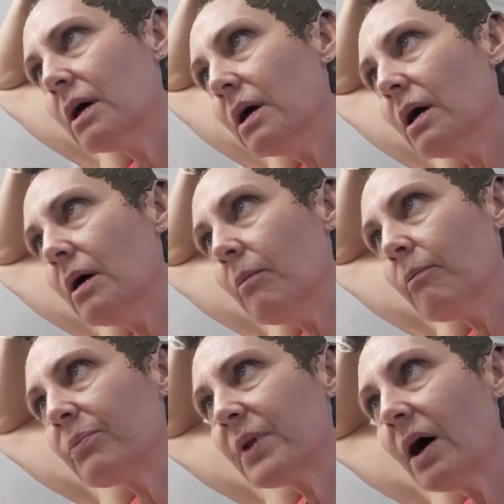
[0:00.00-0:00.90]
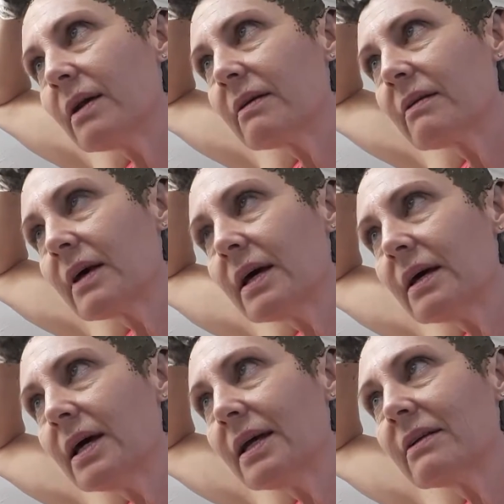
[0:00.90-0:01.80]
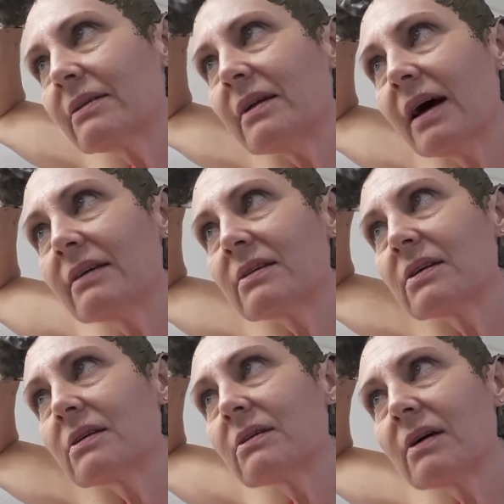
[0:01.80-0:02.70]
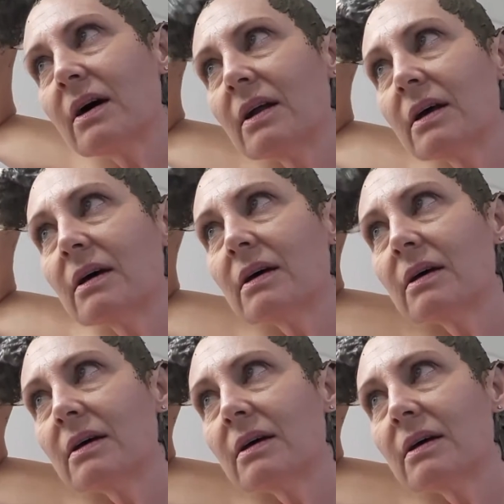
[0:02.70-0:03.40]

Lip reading: honestly, and it's nice to just kind of